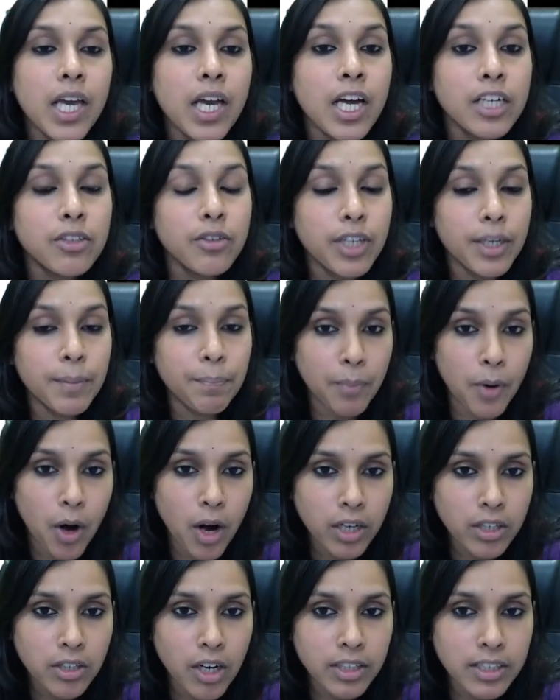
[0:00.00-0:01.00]
To
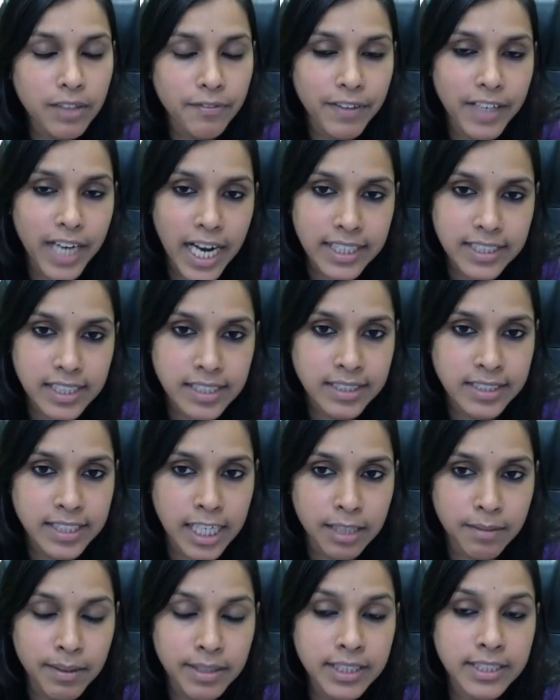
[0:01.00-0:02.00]
report on the financial
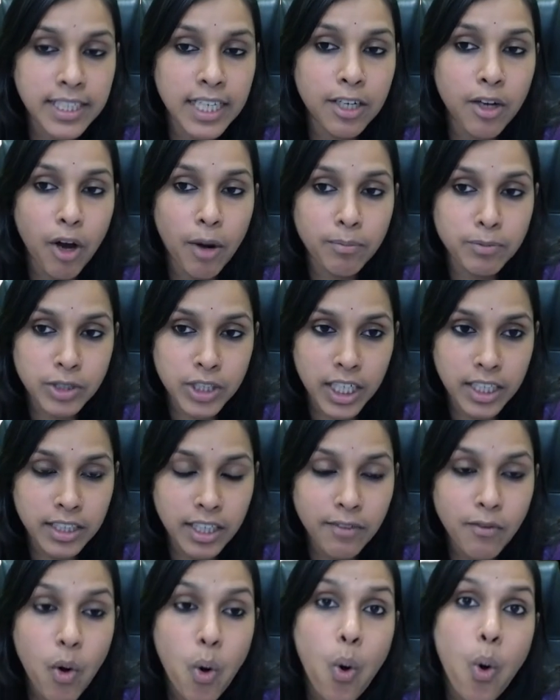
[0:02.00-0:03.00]
statements is an
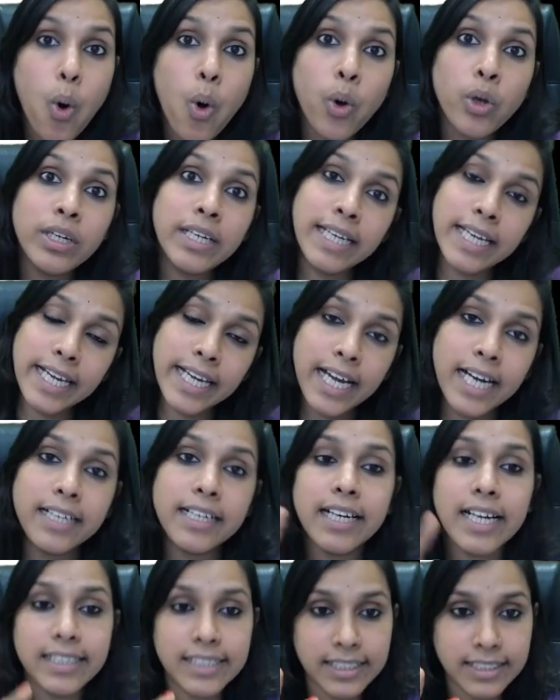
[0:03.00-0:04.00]
objective only
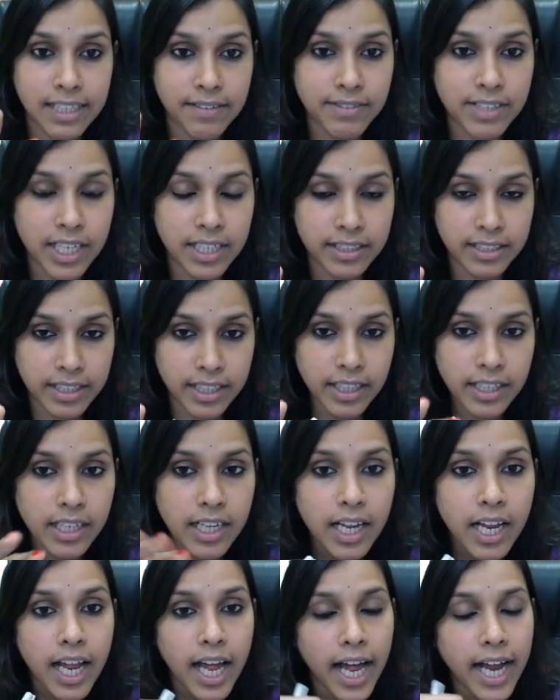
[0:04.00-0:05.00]
under SA 700
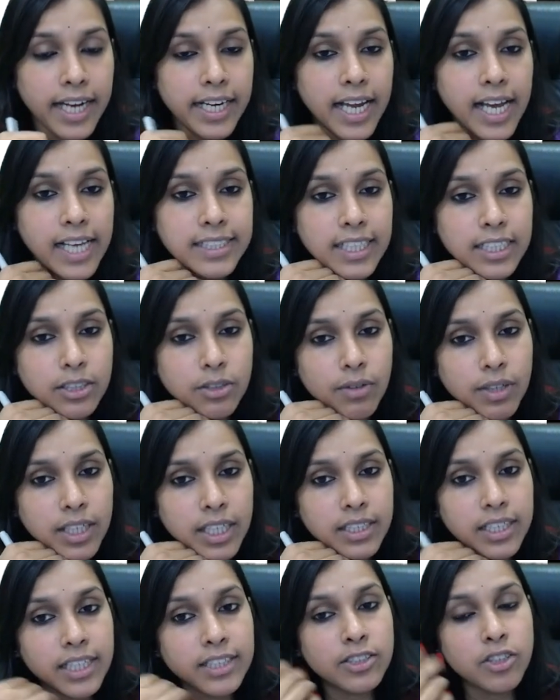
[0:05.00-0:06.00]
and SA
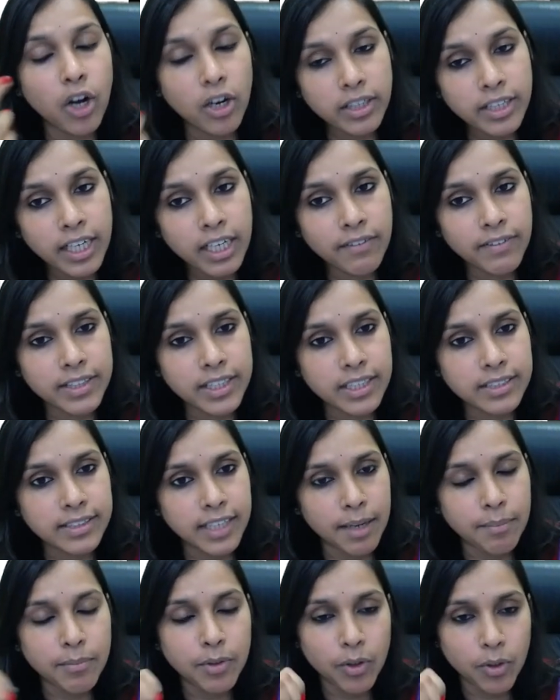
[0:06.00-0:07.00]
200 does not deal with the
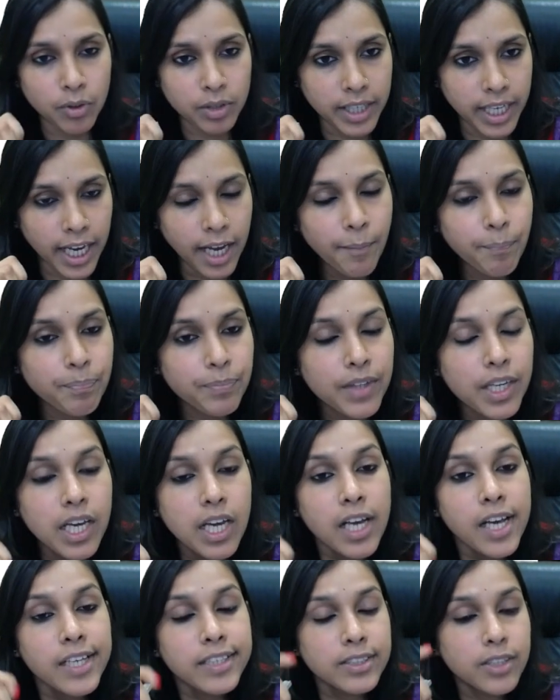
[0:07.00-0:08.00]
same. Okay.
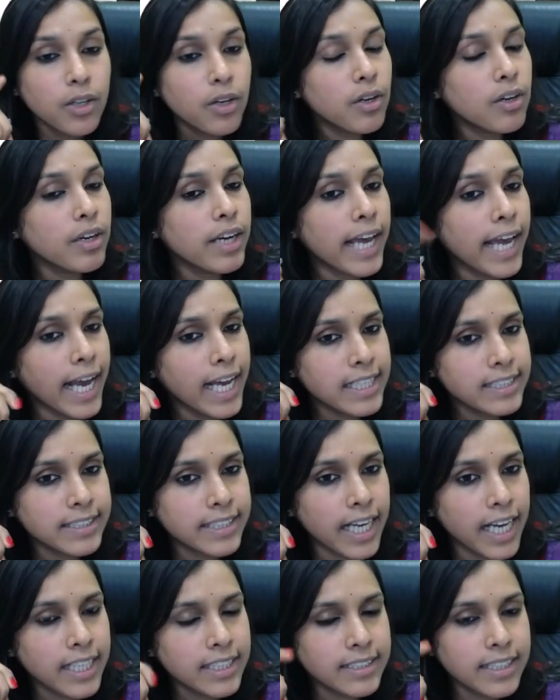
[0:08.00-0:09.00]
So A
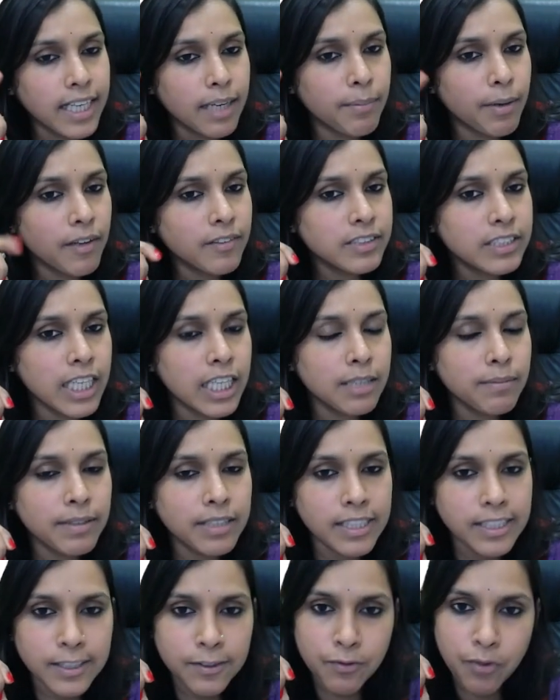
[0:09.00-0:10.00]
says the above statement
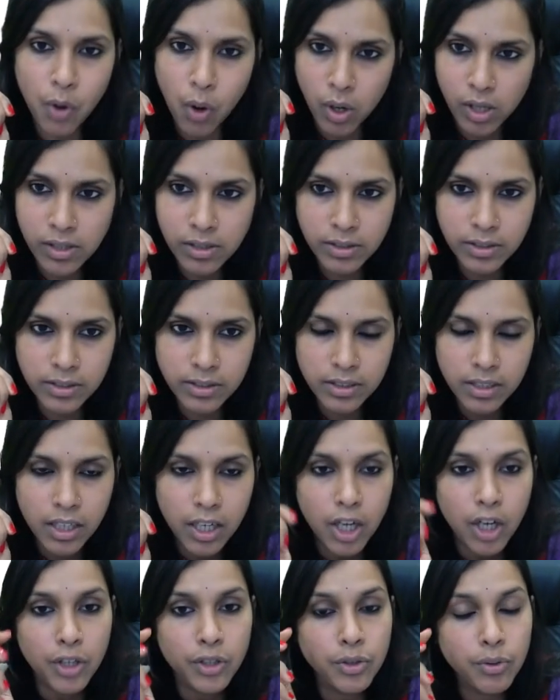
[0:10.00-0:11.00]
is false.
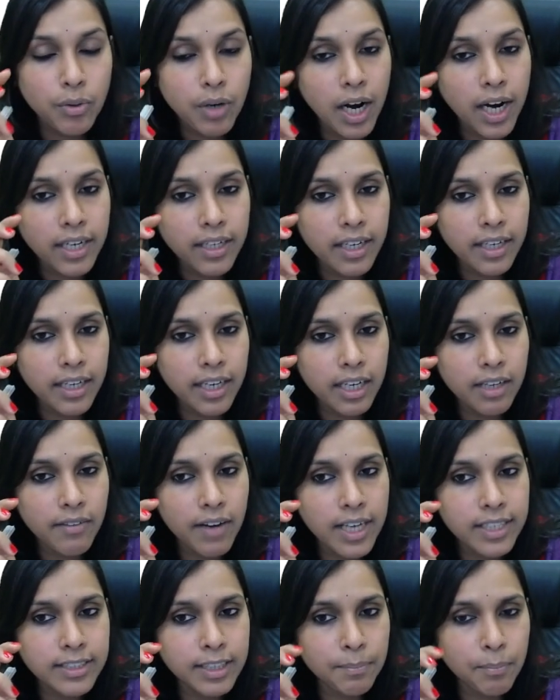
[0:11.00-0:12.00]
200
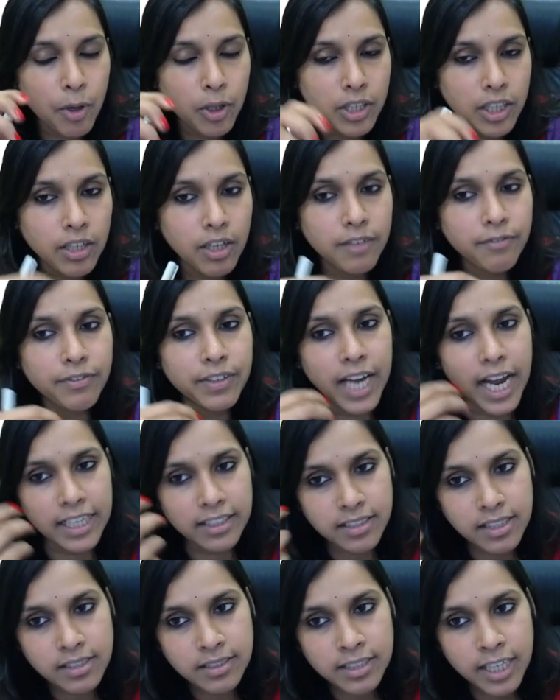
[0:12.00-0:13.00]
requires reporting on
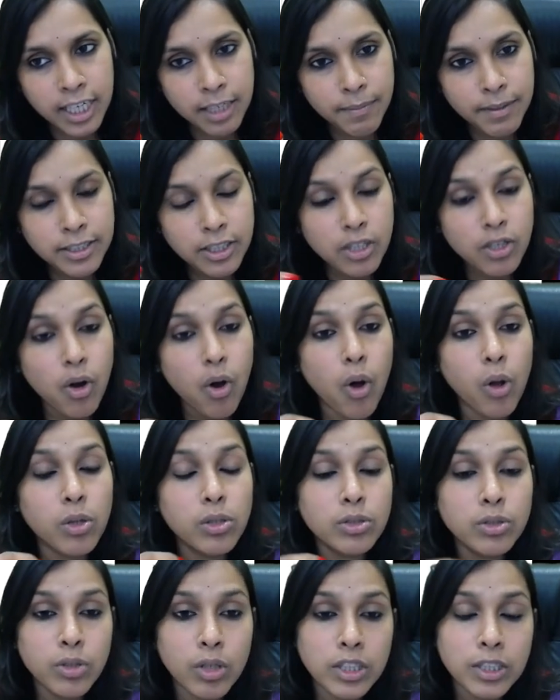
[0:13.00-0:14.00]
financial statements and
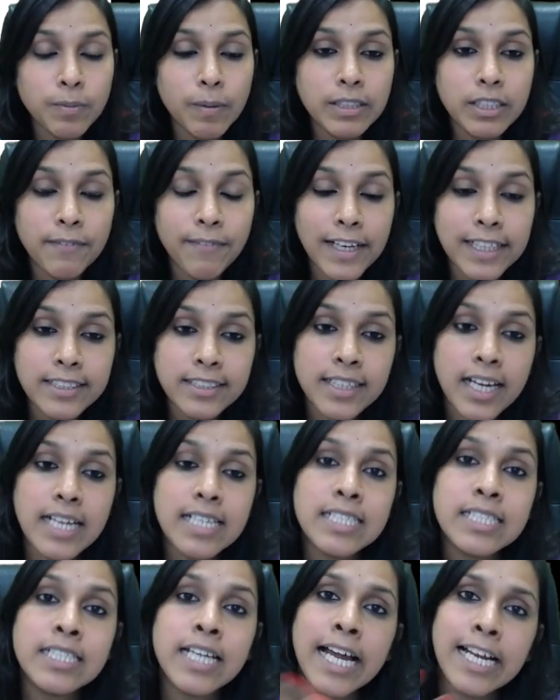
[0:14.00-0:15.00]
also specifies
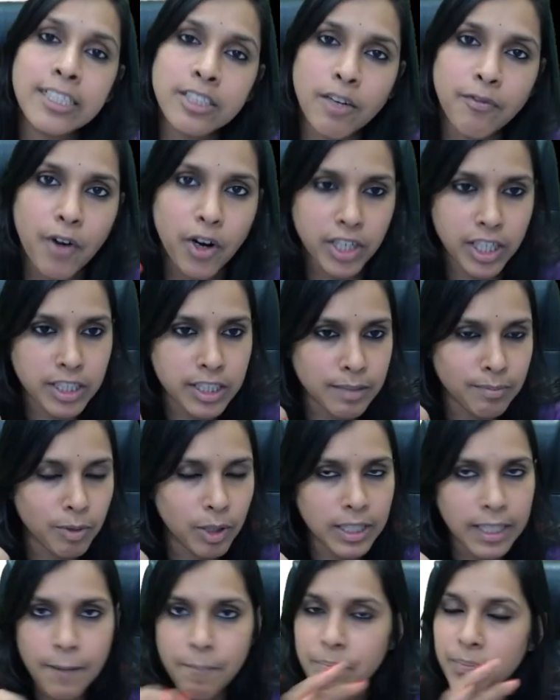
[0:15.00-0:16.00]
content of audit
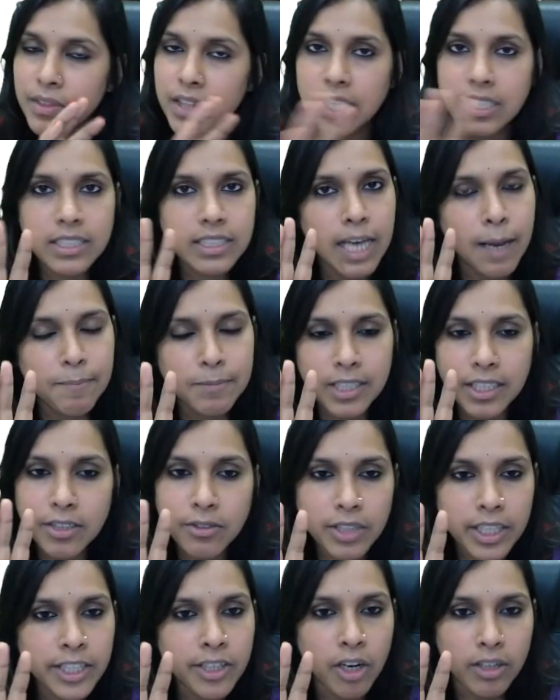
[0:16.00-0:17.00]
report. This is
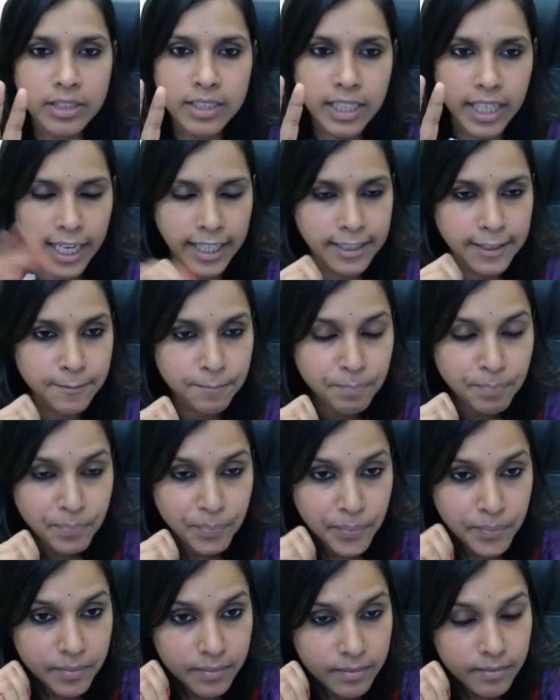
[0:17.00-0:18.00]
absolutely not correct,
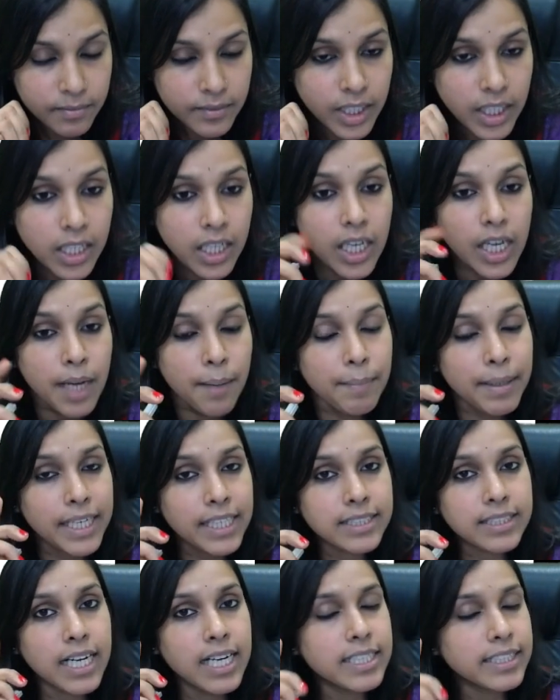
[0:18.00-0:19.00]

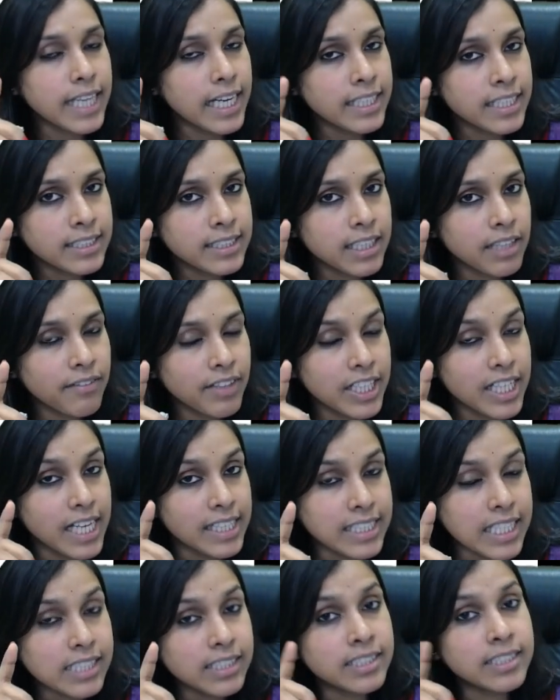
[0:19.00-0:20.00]
because content is given in
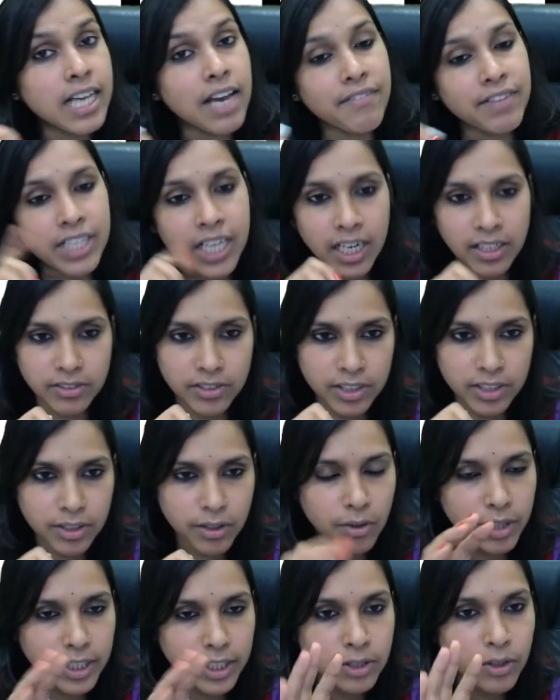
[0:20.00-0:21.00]
SA 700.
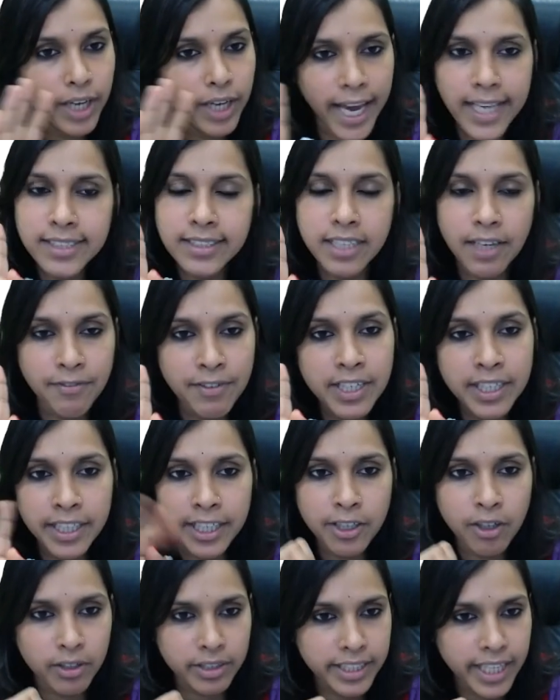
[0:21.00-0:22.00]
Okay, so A is definitely
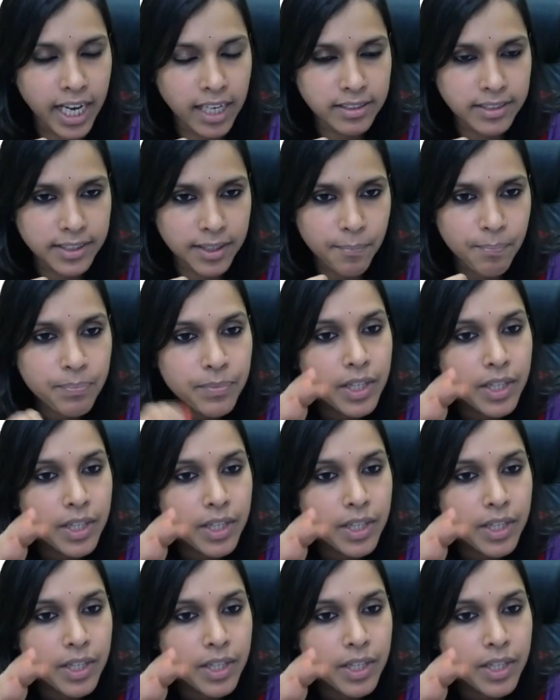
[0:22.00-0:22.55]
not the answer.